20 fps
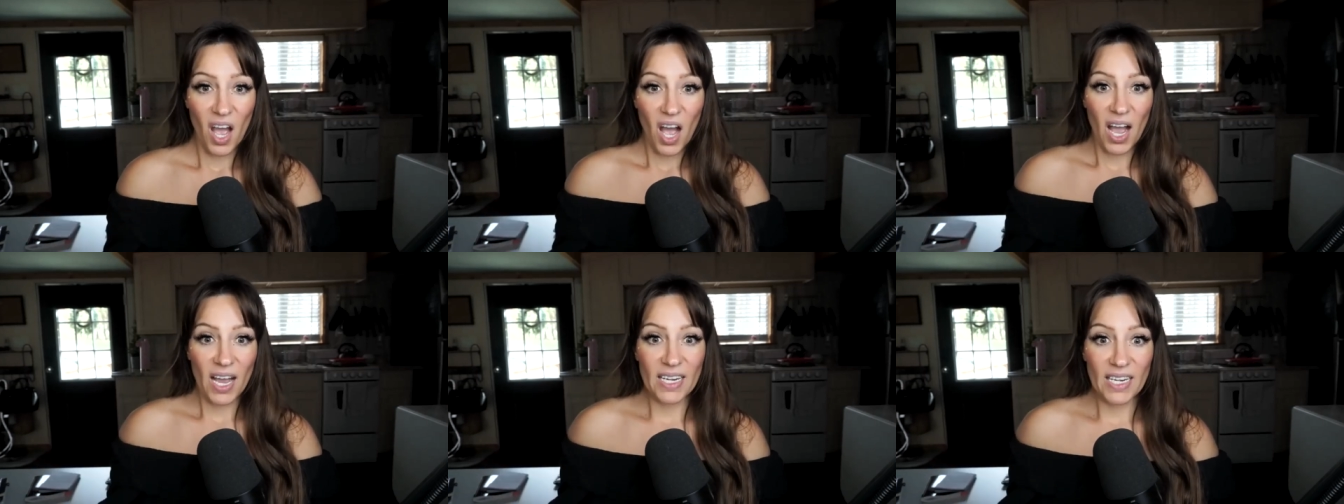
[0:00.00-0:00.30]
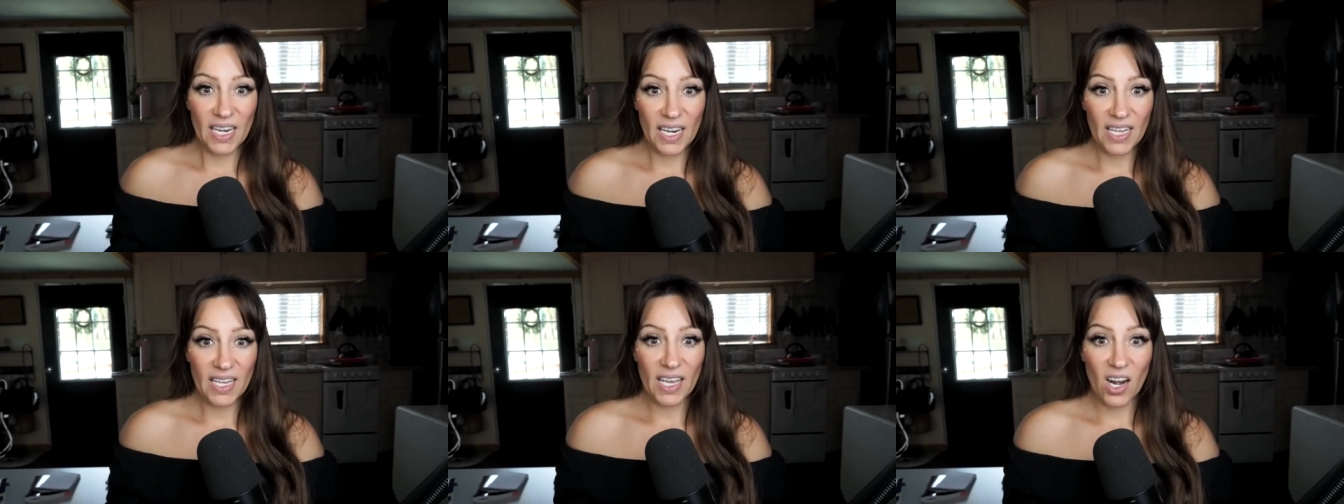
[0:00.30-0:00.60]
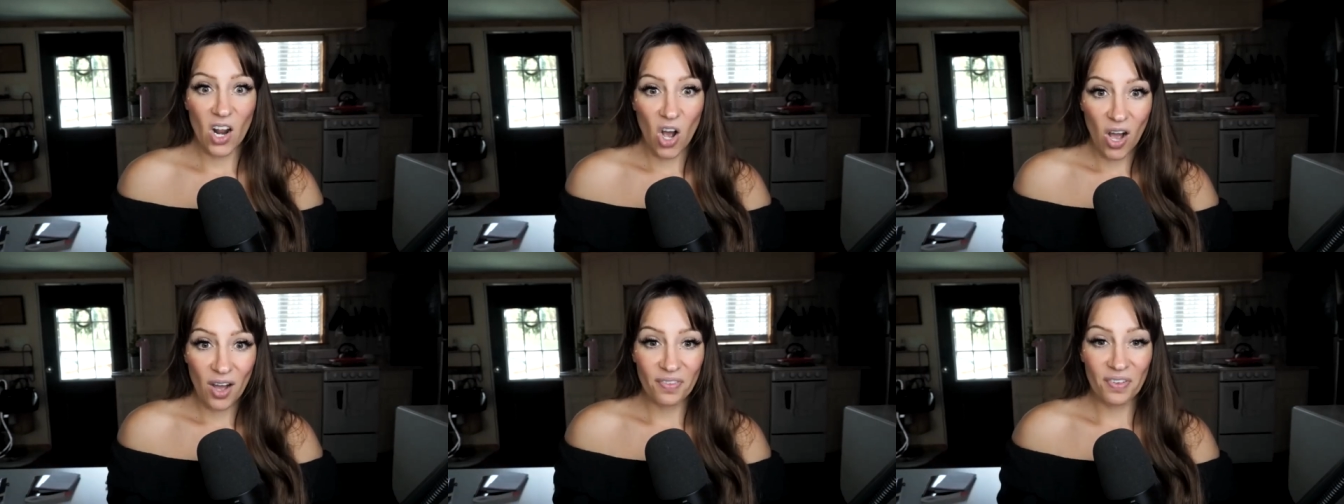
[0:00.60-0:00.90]
I need to
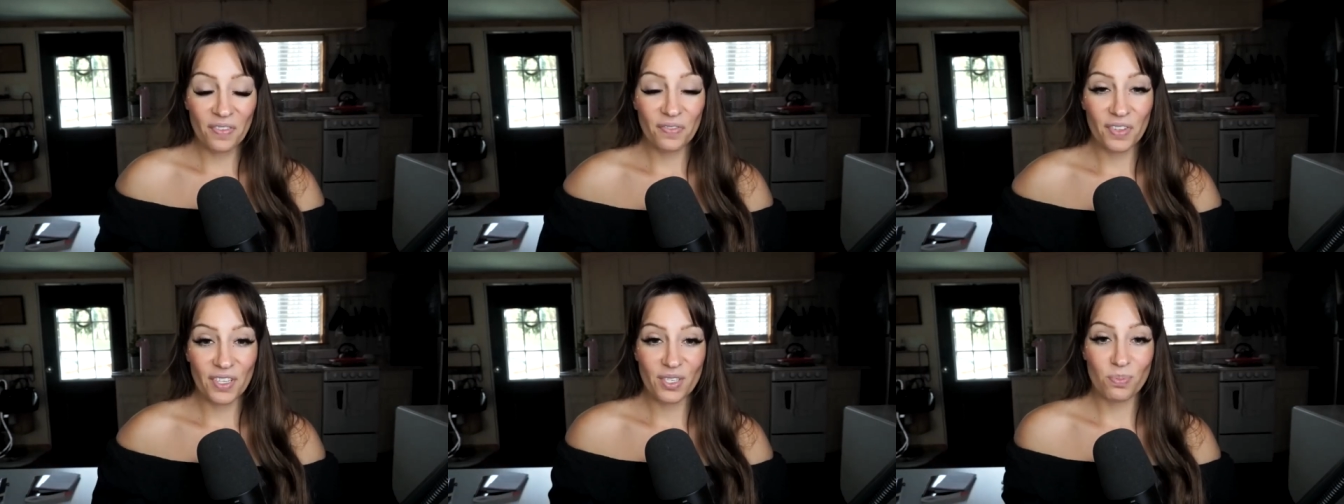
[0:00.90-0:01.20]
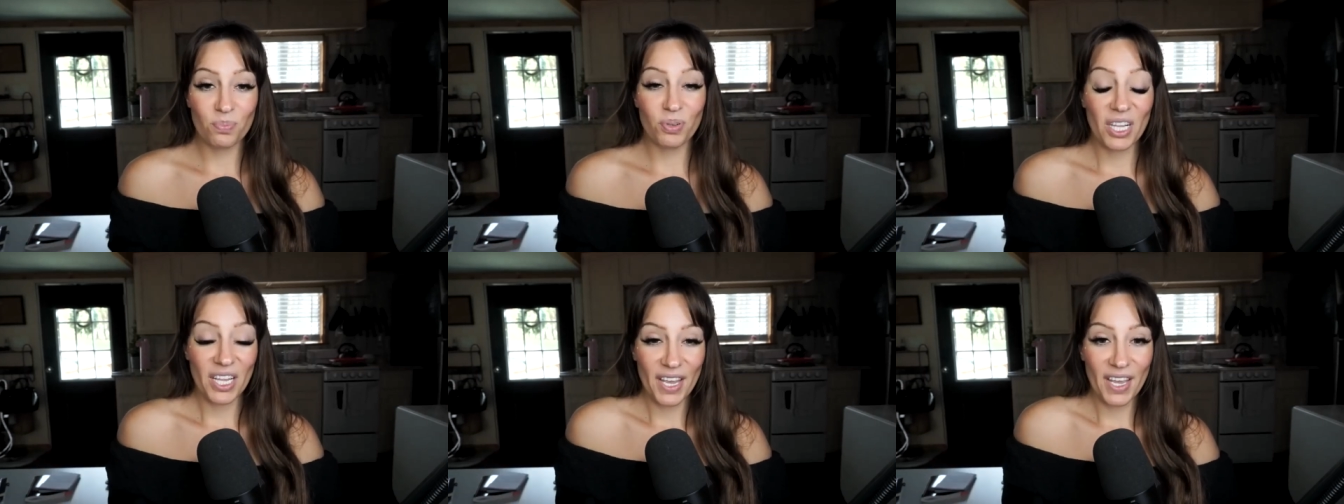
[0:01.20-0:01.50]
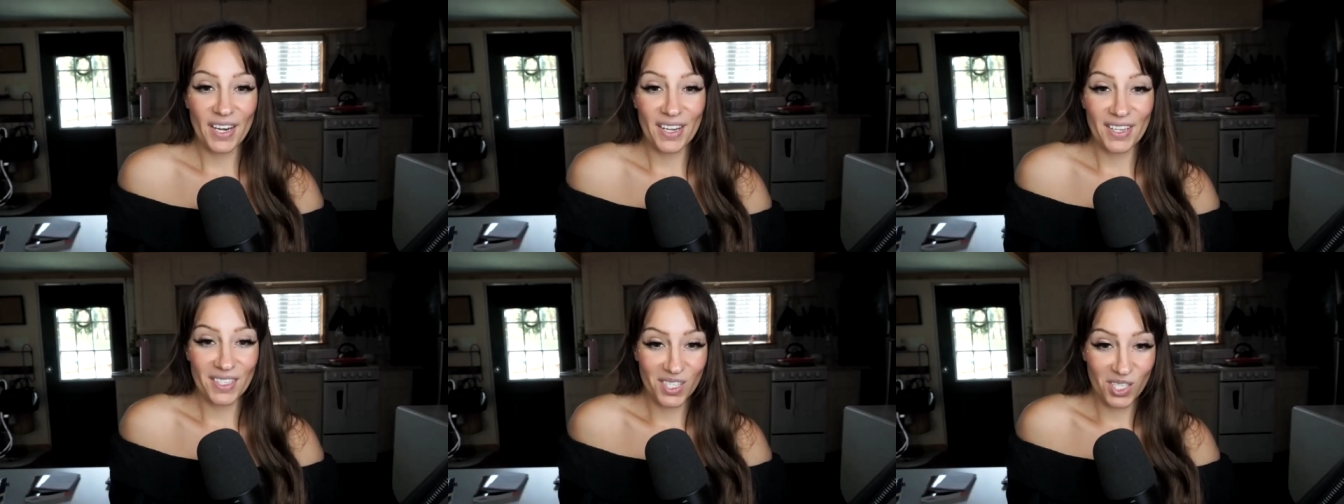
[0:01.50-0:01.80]
get off of this
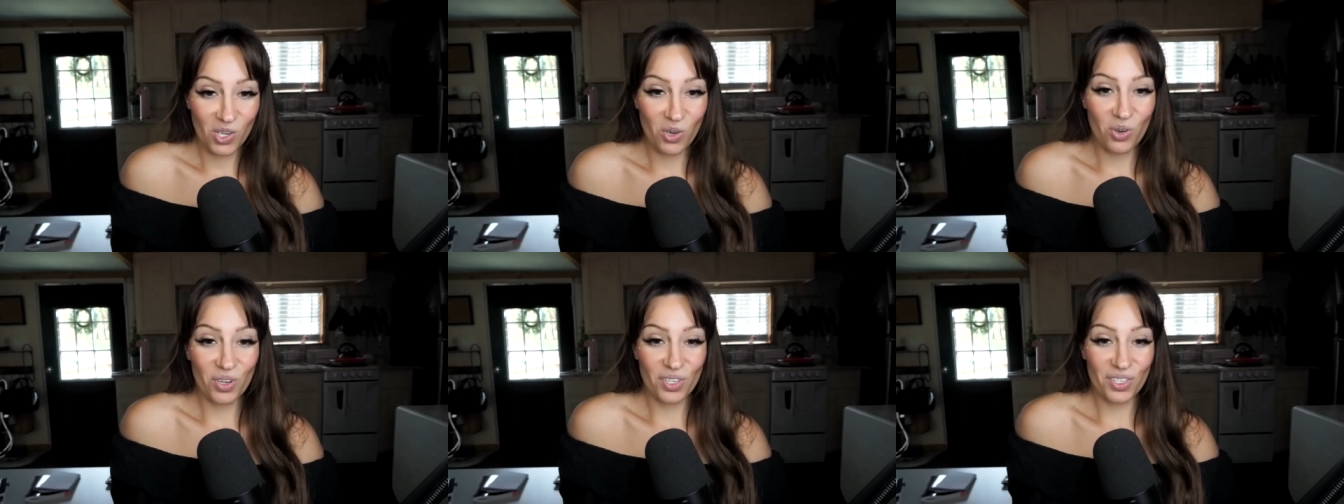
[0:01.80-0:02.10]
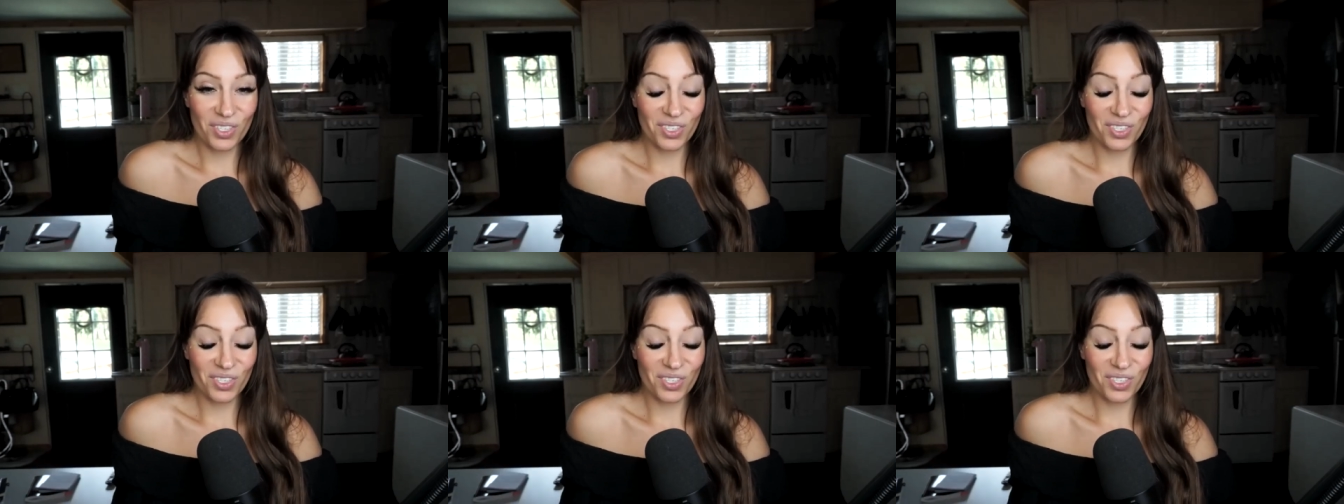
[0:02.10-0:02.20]
planet so,